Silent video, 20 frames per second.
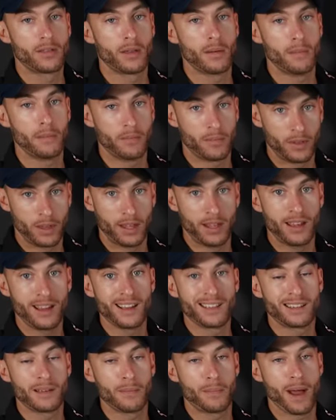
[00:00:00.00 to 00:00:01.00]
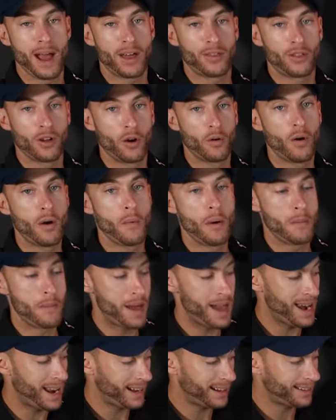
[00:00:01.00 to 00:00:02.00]
the
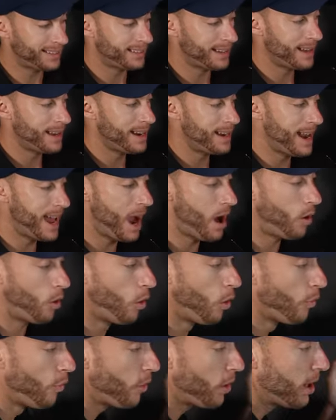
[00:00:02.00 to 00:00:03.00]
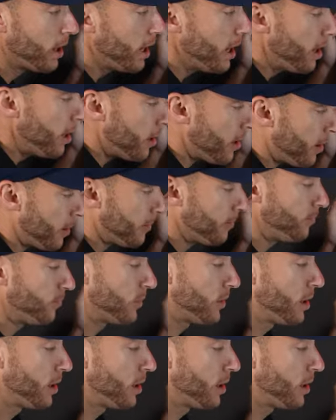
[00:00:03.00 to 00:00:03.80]
sympathomimetics. Now over here,